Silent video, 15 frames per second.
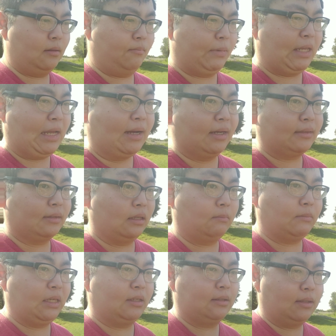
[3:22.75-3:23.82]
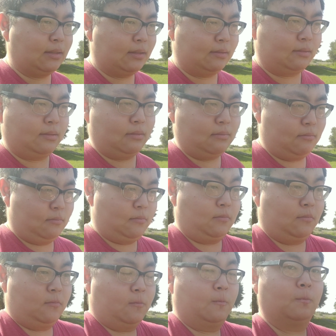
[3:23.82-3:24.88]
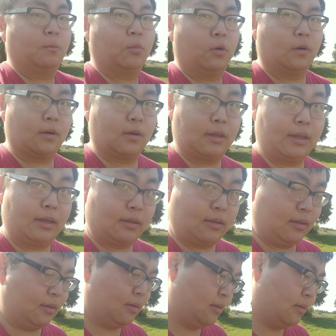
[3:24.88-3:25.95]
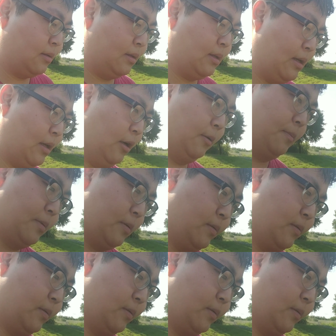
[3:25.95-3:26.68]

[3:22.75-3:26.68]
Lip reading: behind them they need more like help.